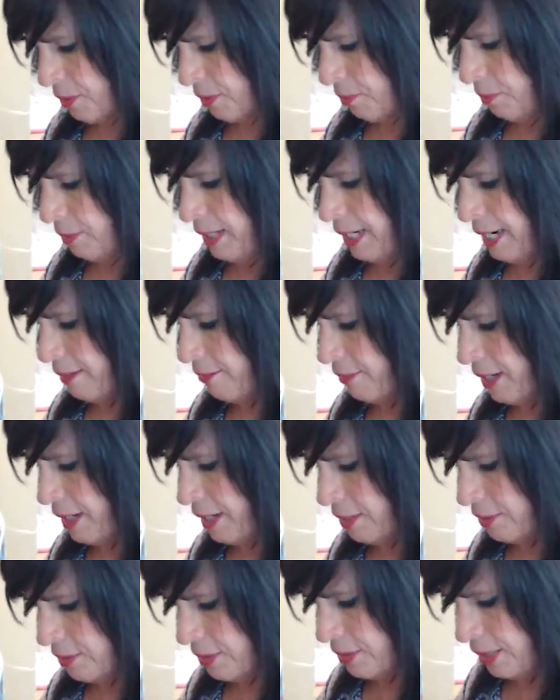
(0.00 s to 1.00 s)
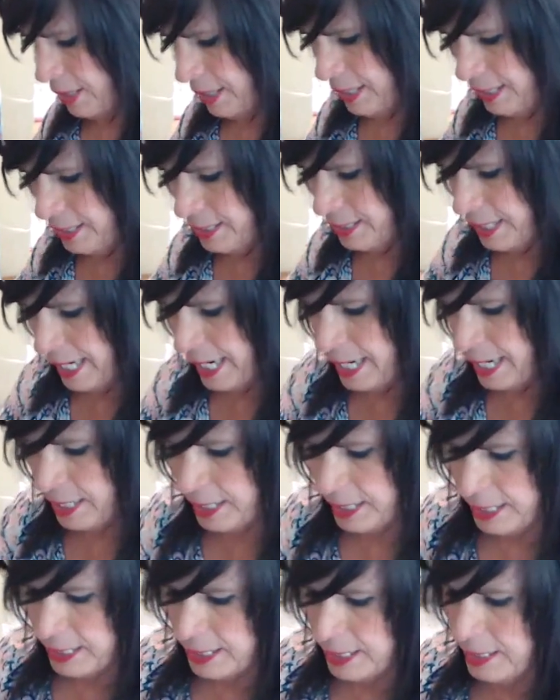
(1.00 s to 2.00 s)
we have our uh,
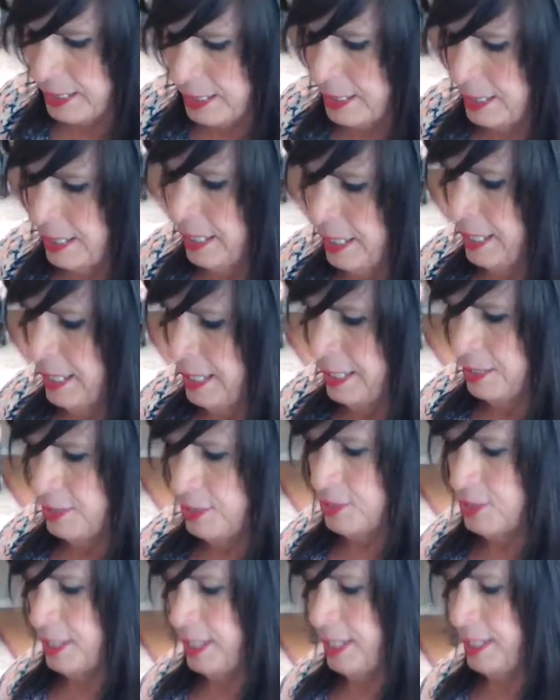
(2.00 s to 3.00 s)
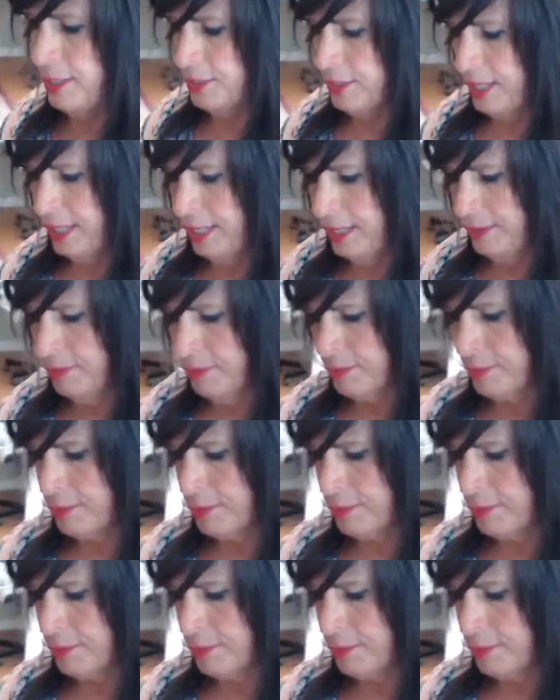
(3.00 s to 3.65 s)
Italian seasoning.